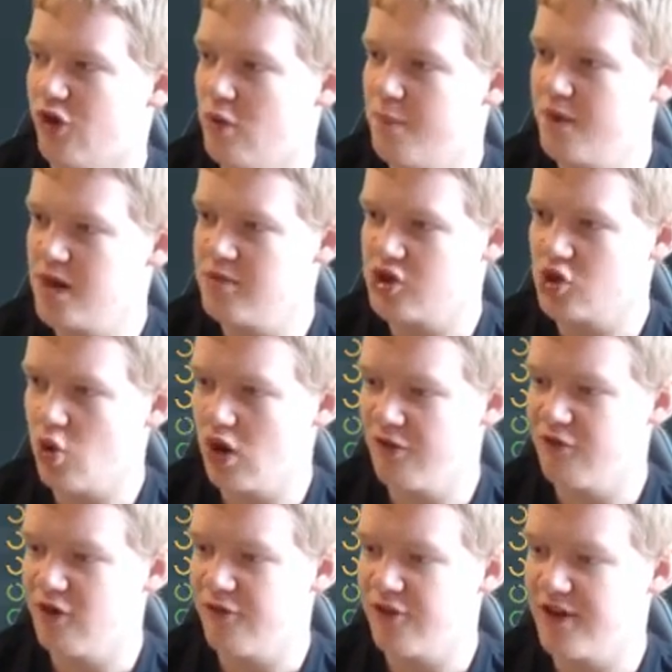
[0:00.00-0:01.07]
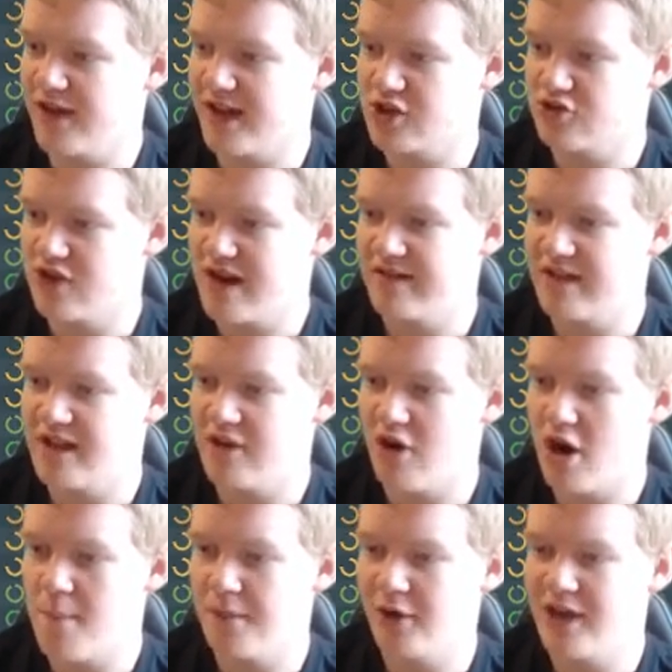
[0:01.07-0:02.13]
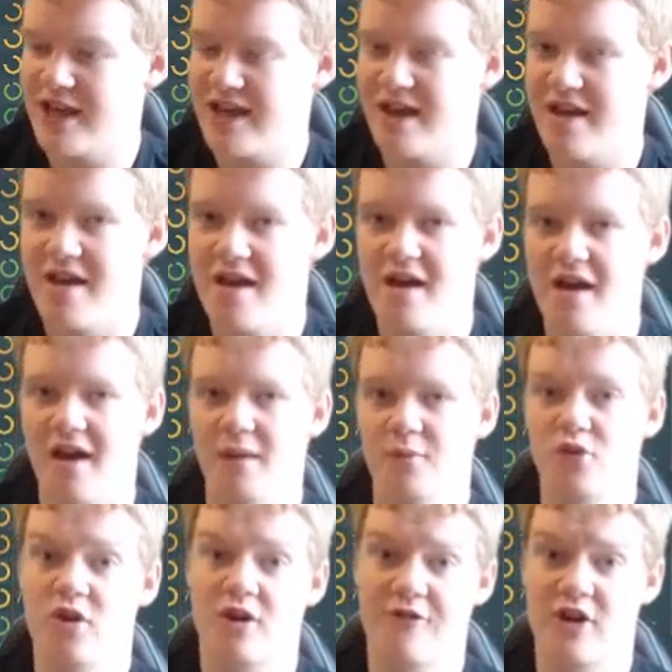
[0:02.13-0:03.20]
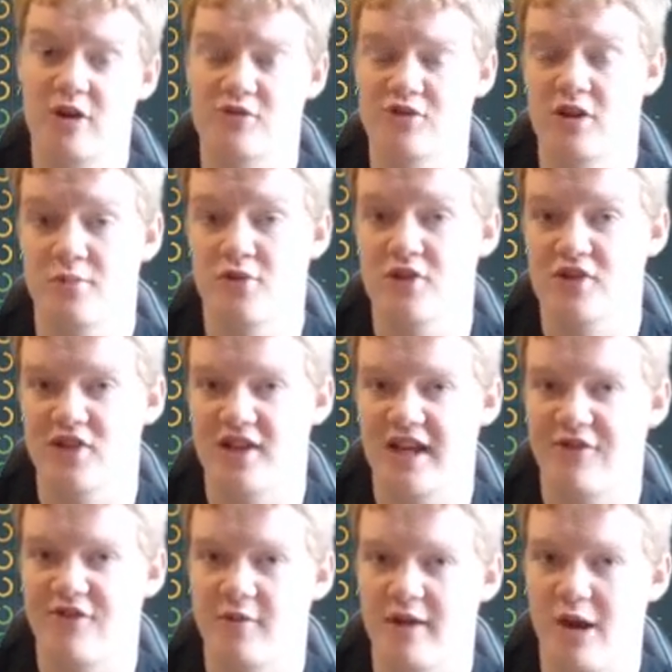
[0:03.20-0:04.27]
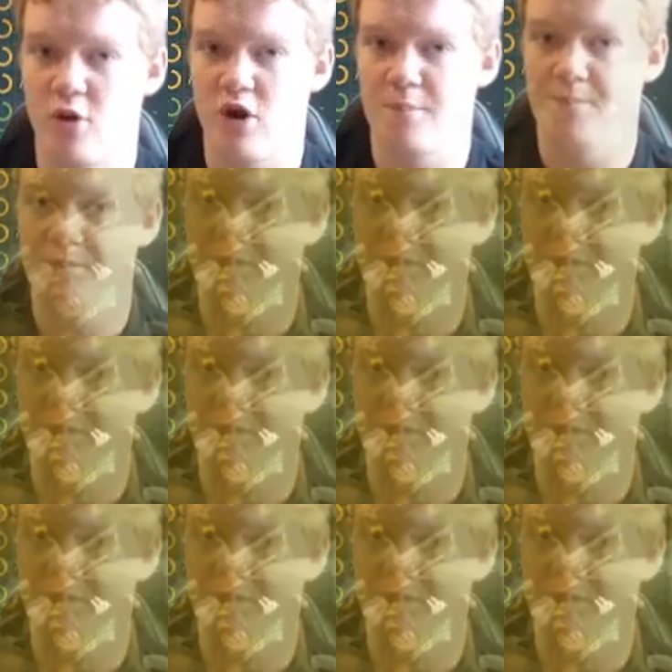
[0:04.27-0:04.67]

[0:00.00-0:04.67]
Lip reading: So we're pretty much qualified for the next round in the Europa League. So we've got to focus on the Bundesliga from now on.